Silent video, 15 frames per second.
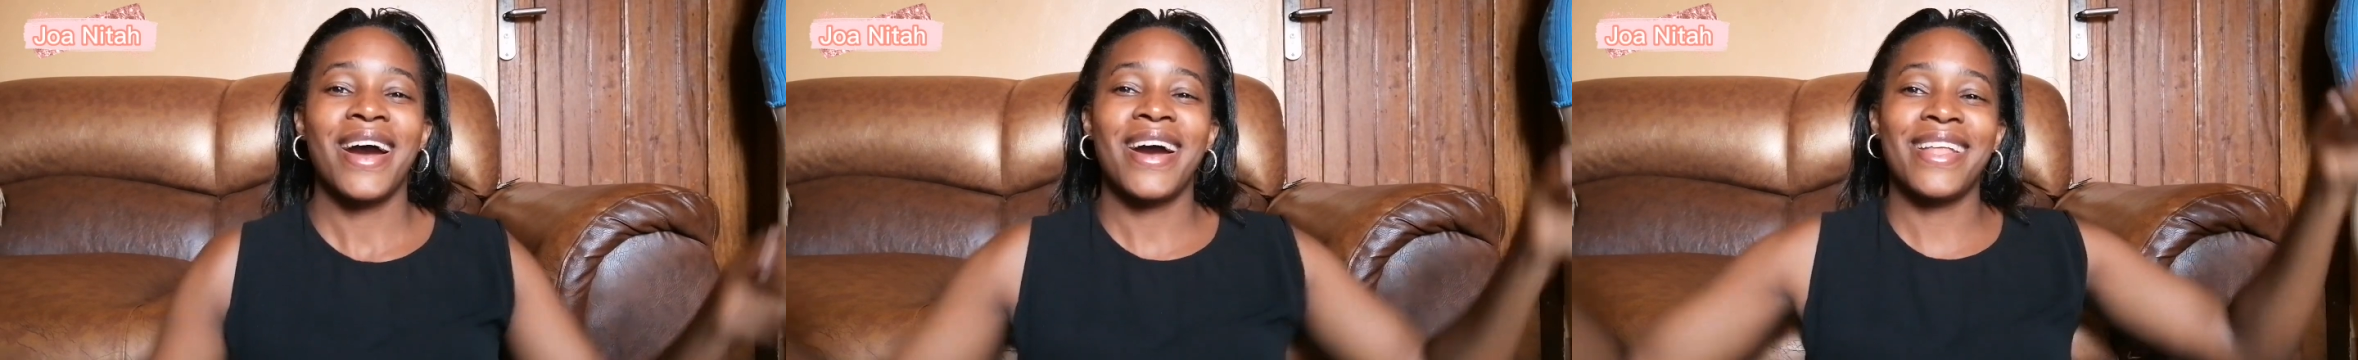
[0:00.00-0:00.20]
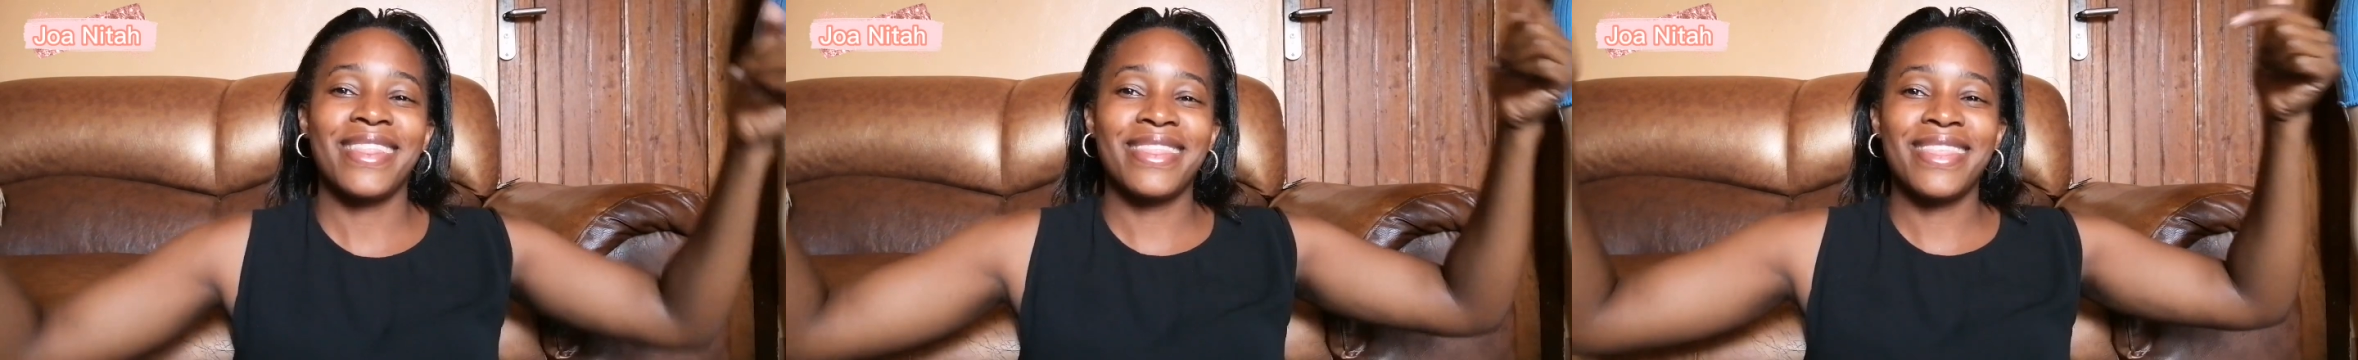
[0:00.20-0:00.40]

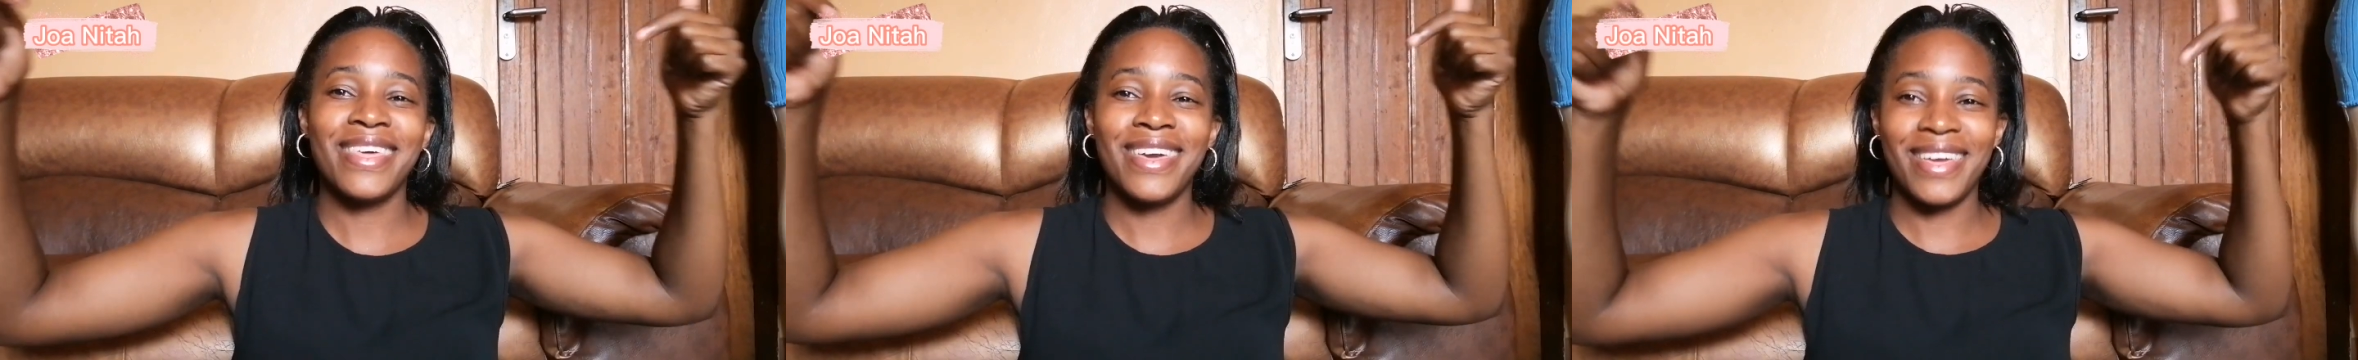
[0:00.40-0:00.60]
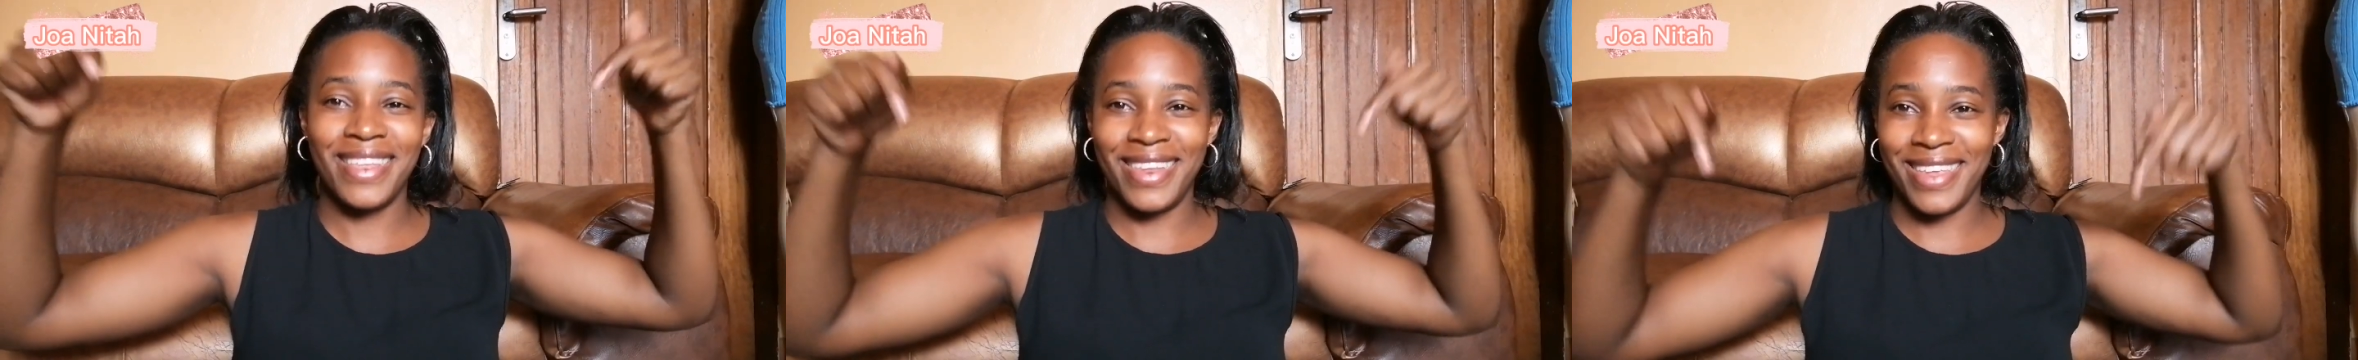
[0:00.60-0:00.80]
And
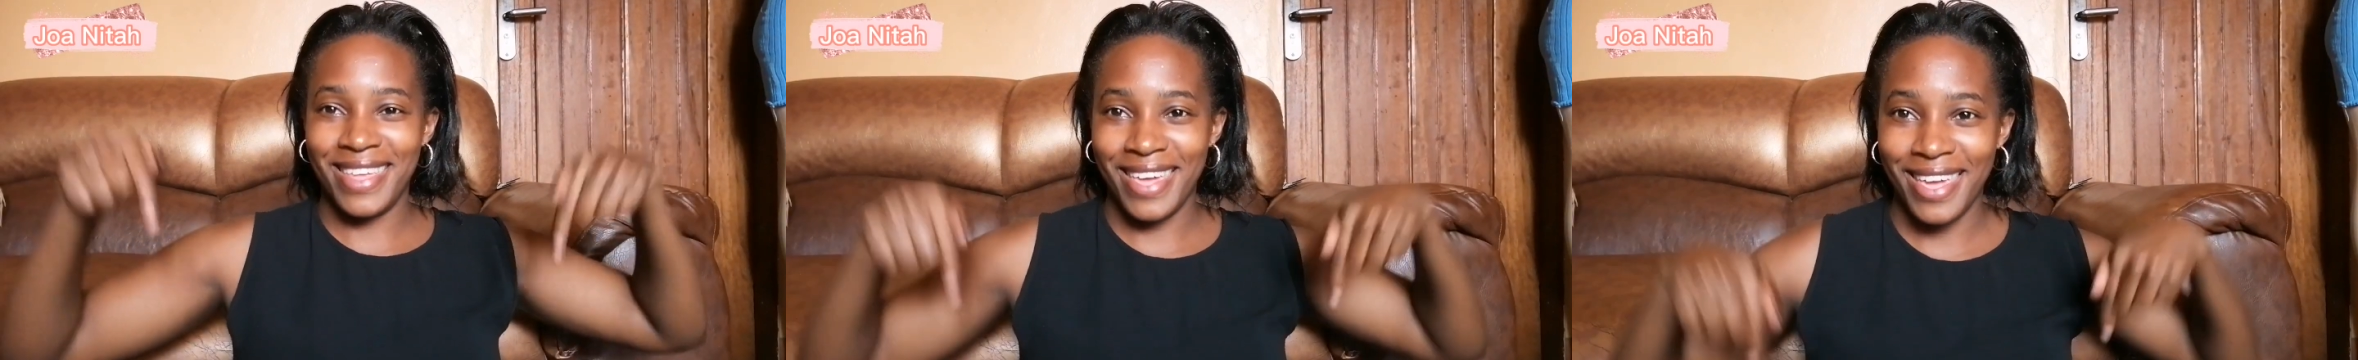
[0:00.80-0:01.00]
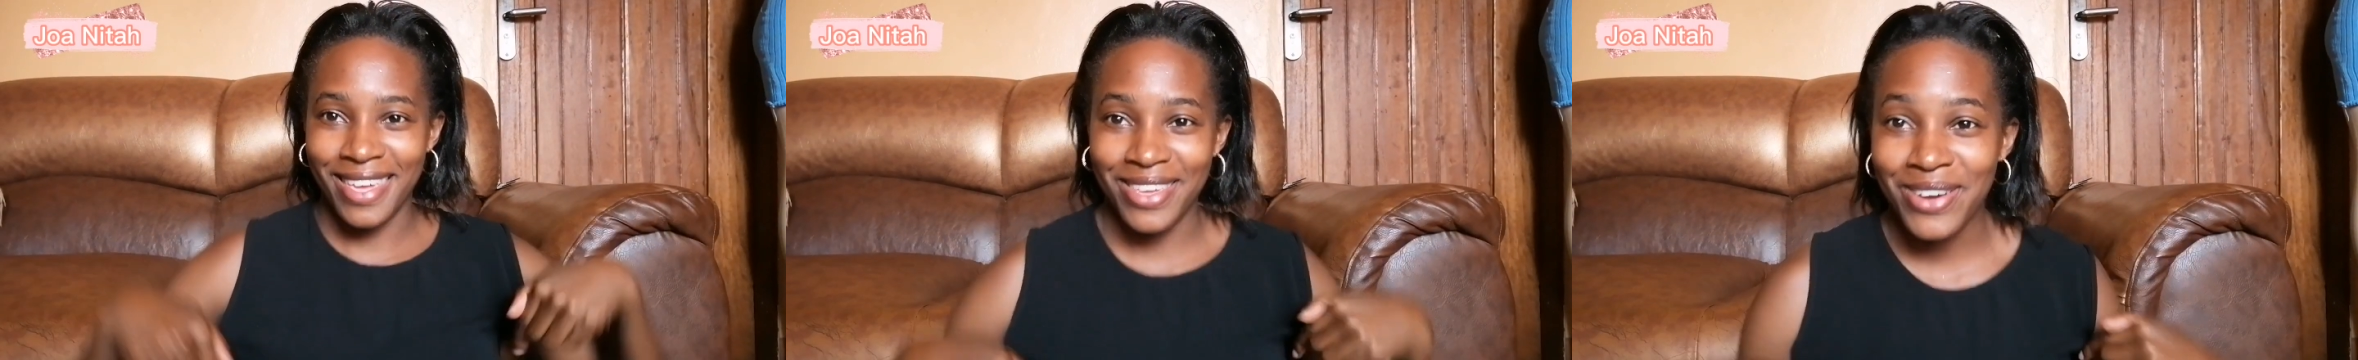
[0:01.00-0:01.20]

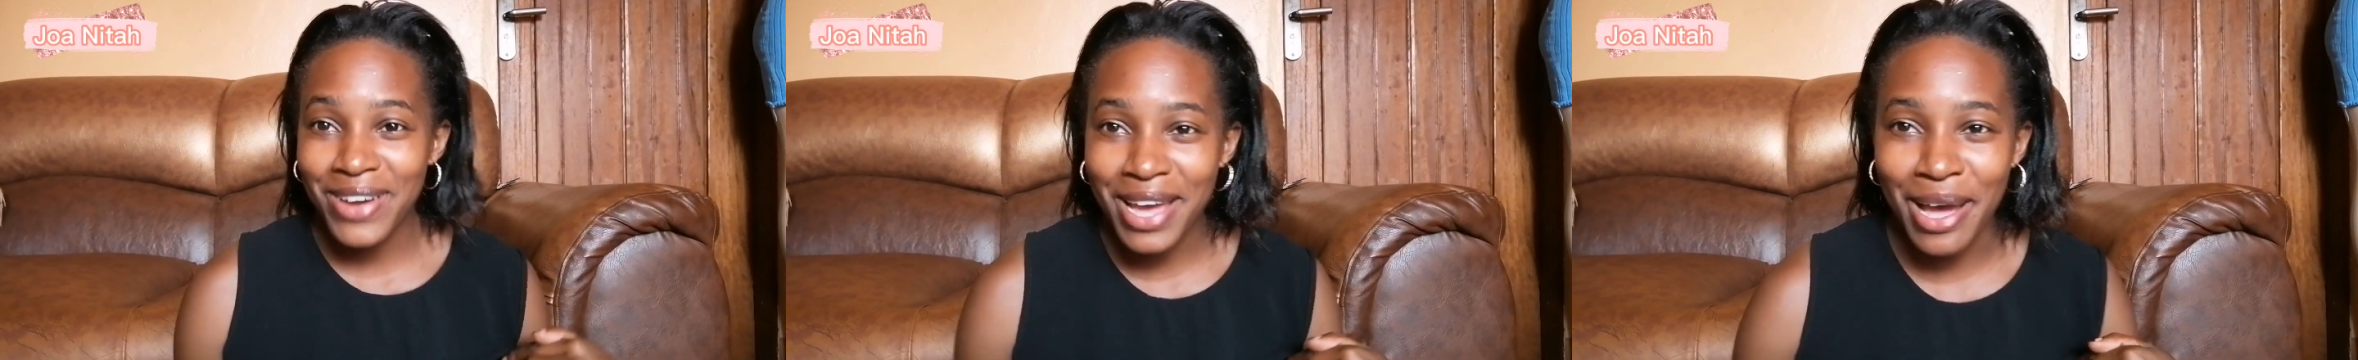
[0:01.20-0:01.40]
then you